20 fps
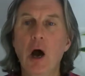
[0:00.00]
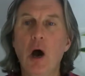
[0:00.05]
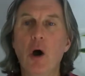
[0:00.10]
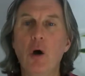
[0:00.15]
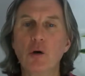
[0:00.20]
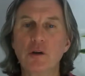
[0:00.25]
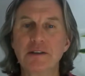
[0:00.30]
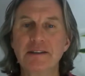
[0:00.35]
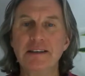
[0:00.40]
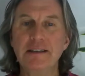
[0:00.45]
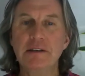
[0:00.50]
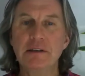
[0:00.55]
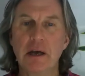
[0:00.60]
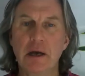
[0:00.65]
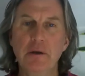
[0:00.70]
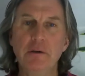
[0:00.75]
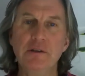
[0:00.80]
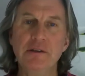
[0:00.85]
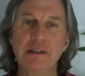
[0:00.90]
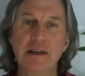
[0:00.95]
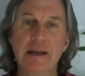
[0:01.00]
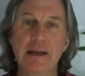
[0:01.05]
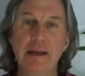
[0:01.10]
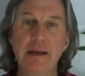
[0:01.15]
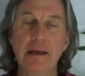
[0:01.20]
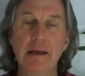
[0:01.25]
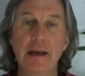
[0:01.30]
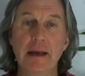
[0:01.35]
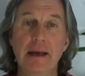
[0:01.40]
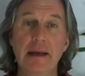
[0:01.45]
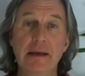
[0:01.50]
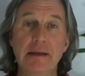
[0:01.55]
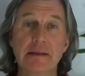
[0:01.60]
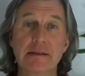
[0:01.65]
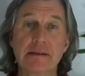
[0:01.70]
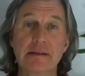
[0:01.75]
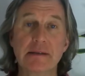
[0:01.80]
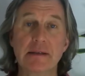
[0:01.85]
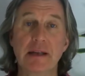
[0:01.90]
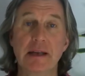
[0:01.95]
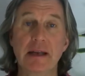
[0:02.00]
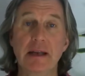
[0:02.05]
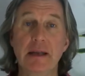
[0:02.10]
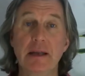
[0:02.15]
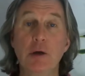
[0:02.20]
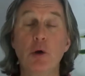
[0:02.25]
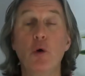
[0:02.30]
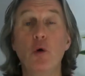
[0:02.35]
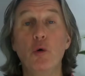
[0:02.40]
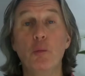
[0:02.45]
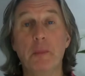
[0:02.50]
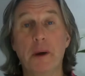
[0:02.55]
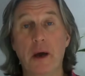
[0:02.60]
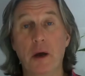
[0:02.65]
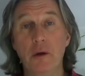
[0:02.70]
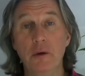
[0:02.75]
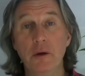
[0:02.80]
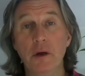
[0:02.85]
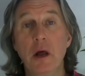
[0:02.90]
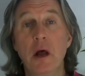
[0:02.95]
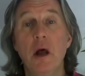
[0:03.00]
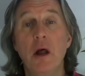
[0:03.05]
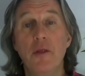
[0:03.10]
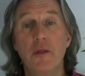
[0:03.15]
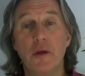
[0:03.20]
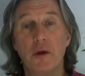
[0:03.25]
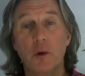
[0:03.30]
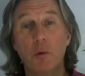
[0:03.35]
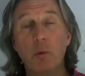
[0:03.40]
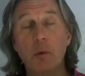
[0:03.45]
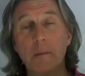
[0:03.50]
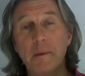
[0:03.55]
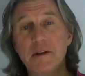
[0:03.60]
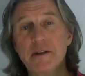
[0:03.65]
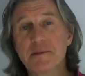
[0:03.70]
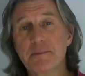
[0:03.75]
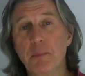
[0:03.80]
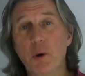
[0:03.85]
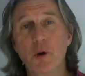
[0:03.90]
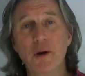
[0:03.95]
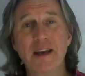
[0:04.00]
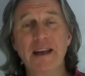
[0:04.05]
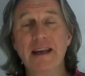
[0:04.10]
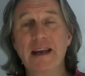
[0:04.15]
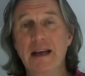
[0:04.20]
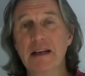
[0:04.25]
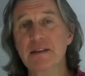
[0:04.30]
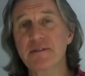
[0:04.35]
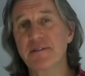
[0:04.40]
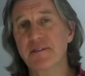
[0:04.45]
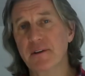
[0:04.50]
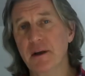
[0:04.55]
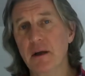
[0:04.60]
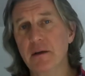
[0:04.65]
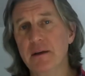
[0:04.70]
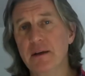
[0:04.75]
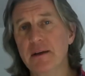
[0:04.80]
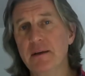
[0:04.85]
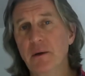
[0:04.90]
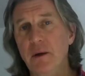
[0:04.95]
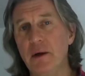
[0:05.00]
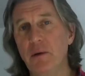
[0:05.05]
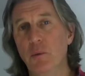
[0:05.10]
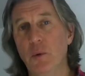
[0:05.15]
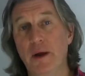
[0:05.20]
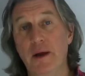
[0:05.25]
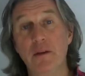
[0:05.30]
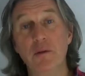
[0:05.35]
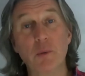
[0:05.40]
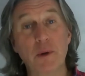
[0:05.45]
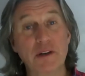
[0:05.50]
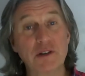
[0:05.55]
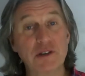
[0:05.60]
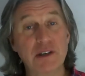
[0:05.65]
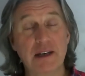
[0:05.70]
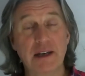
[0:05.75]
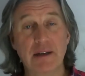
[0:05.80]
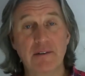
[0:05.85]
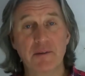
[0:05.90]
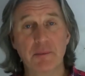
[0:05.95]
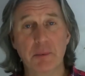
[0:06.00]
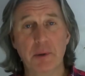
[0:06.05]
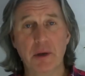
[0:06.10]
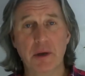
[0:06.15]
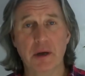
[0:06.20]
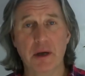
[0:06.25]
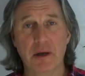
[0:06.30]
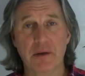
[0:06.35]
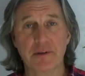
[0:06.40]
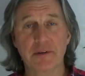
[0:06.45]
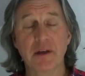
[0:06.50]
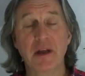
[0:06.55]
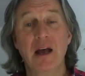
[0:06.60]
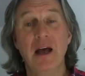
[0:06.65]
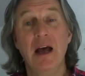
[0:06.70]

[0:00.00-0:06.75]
oxytocin is the hormone that a woman's body gets flooded with when she gives birth,